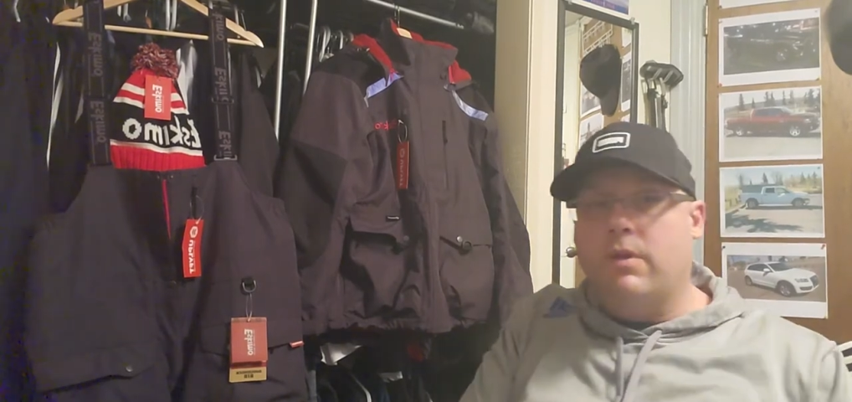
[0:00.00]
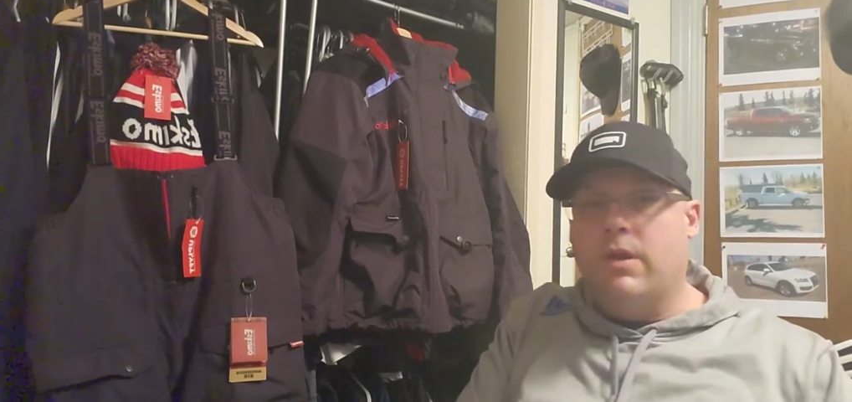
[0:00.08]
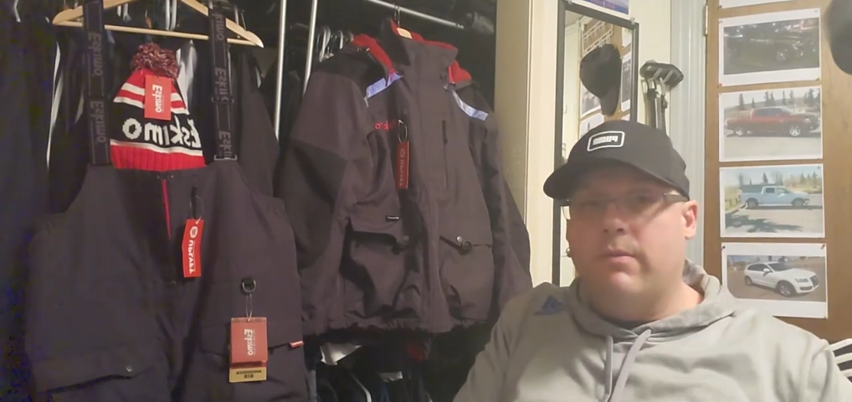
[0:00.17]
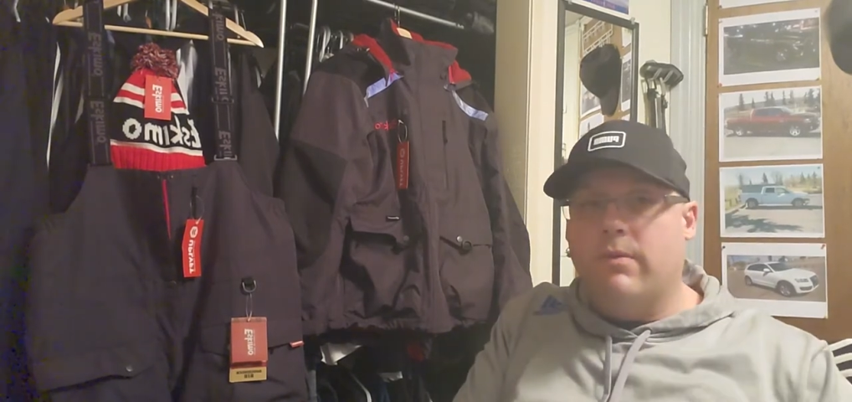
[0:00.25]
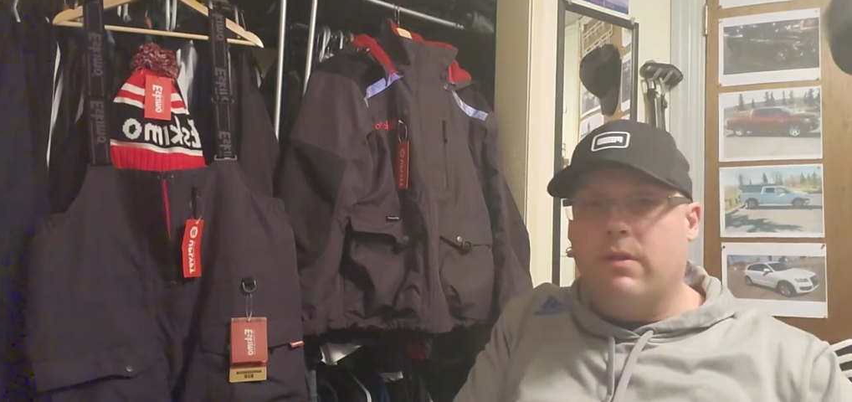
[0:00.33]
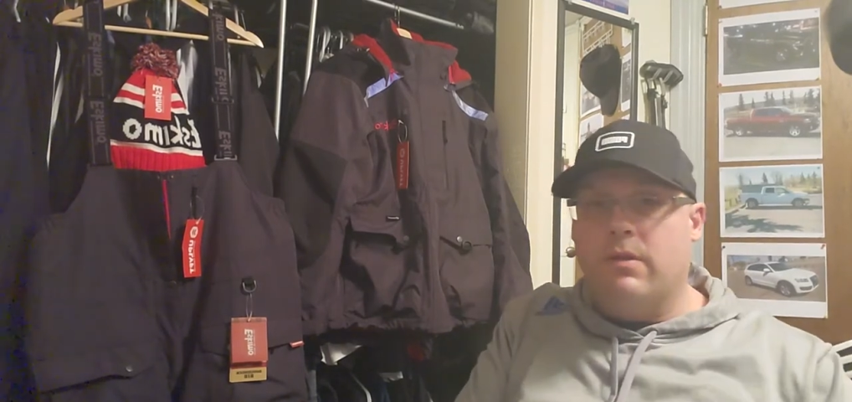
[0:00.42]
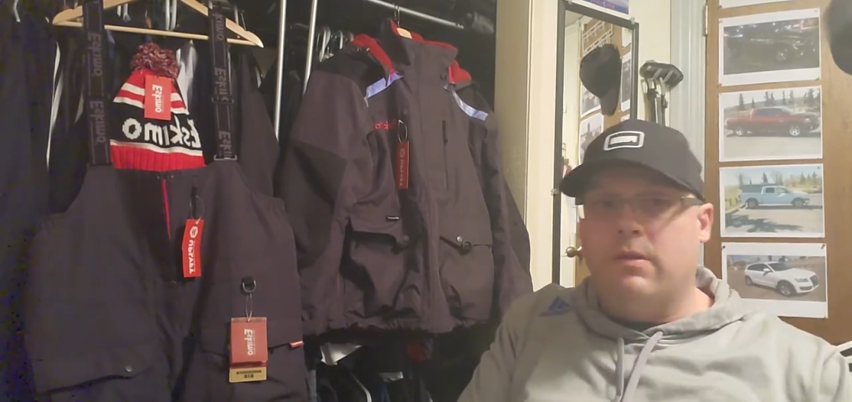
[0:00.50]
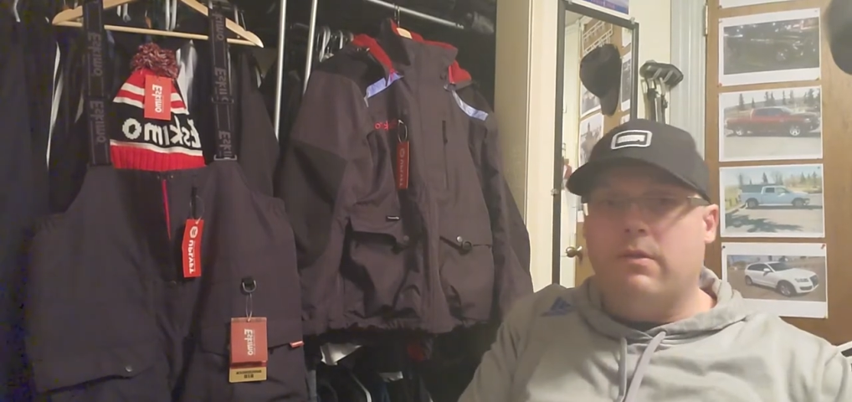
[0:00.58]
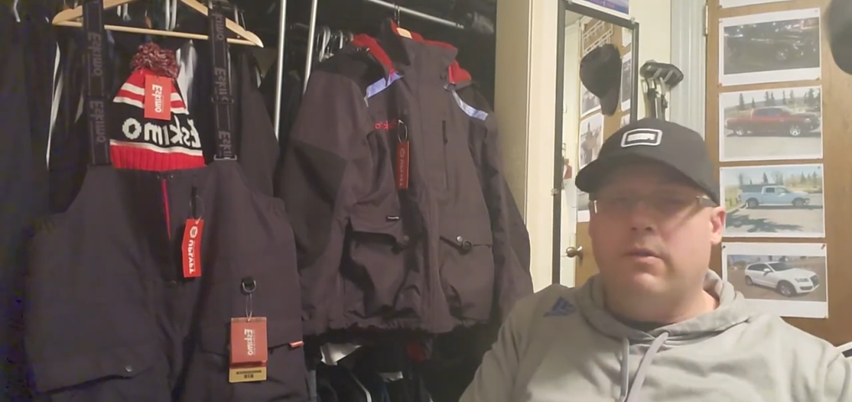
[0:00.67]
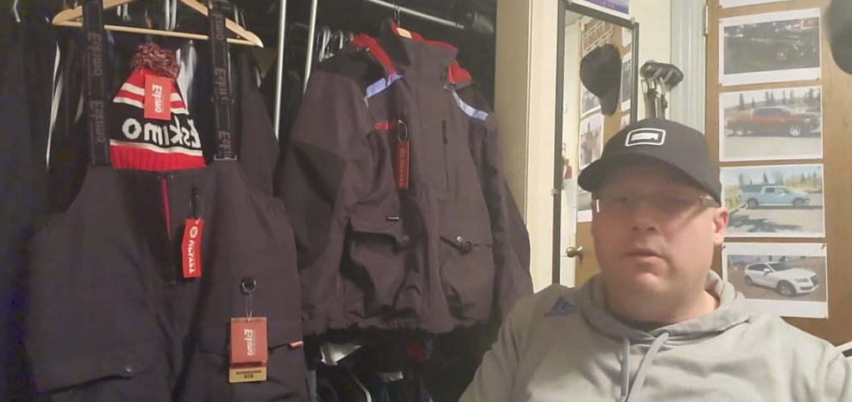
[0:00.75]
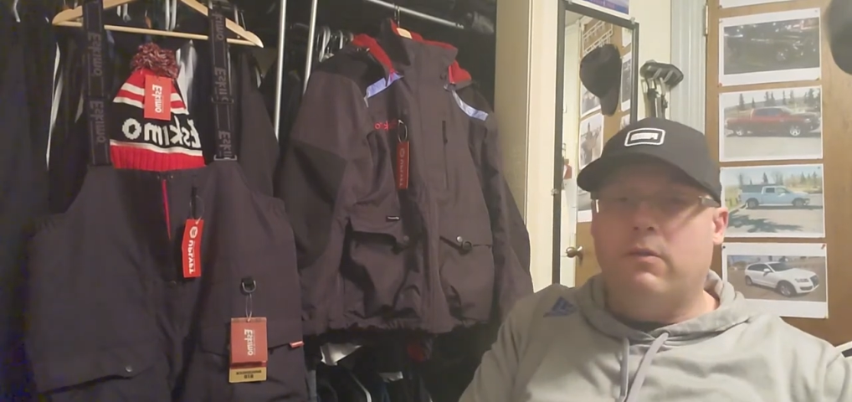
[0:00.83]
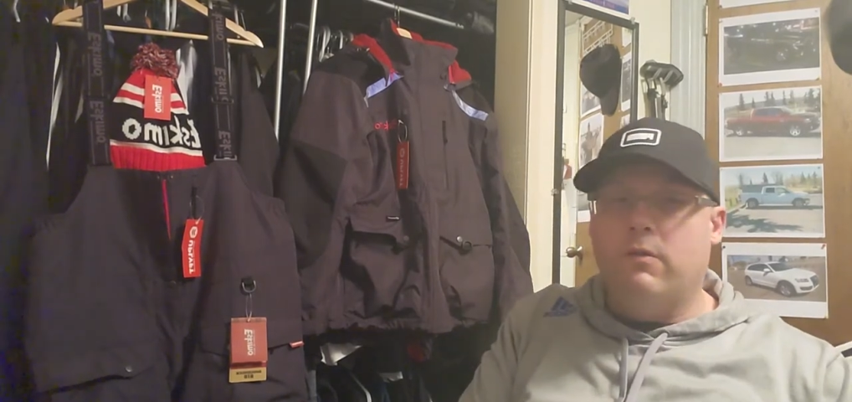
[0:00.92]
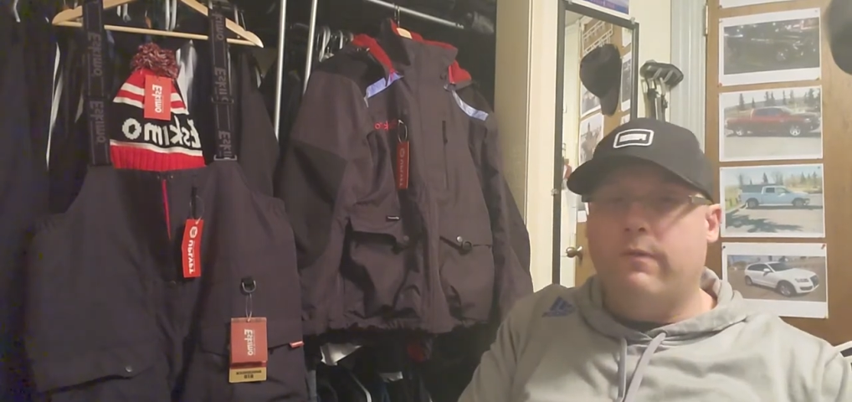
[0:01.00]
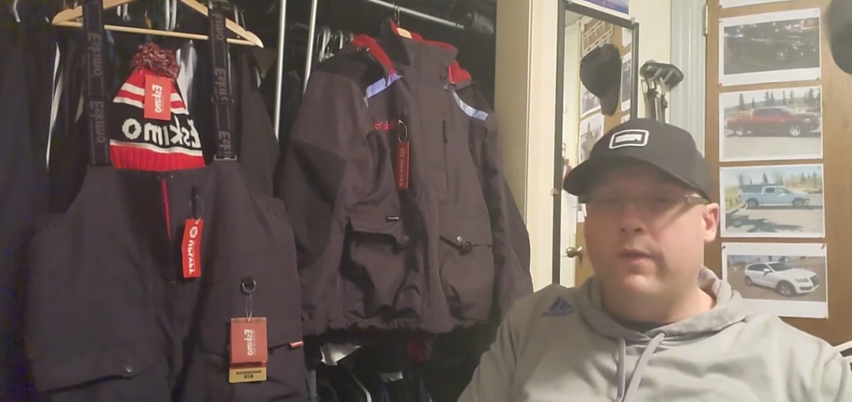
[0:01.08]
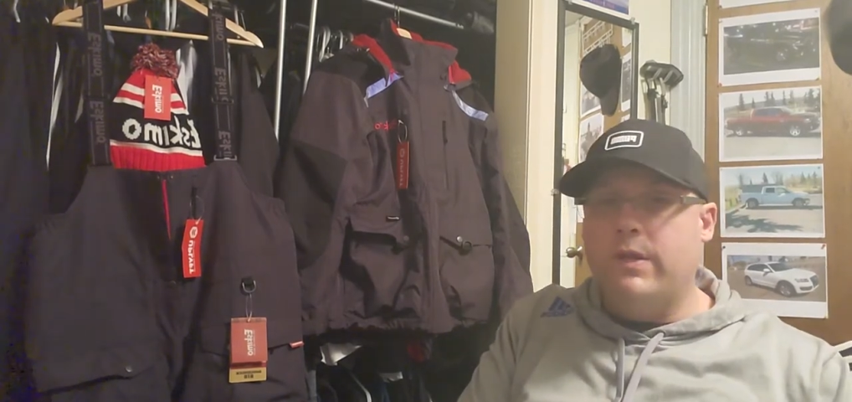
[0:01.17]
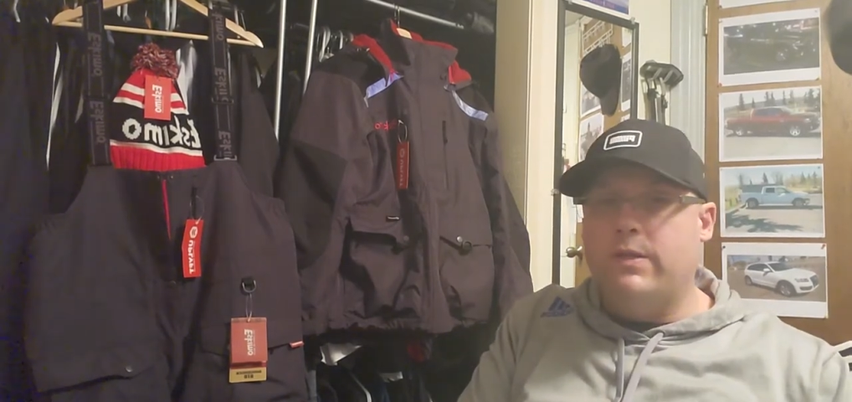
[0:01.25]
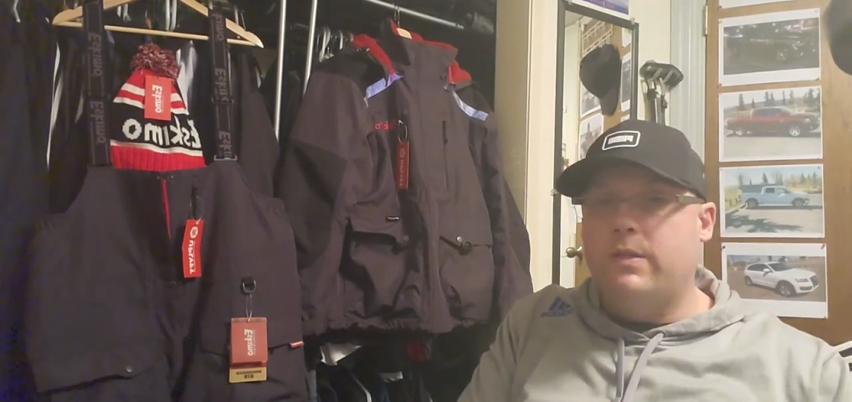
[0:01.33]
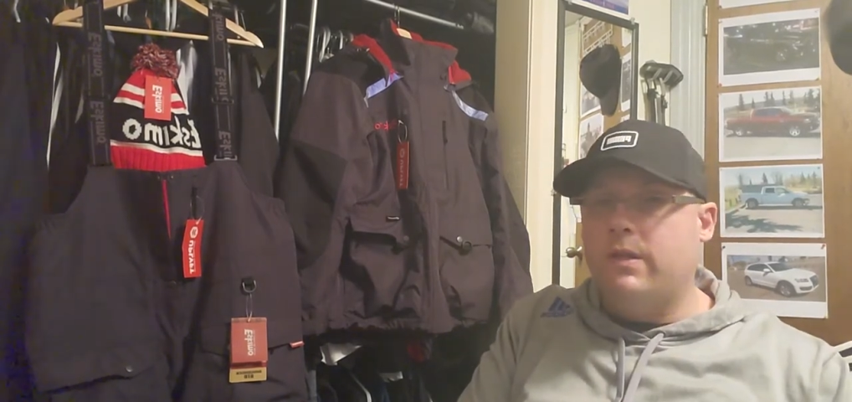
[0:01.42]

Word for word: cover the, the whole face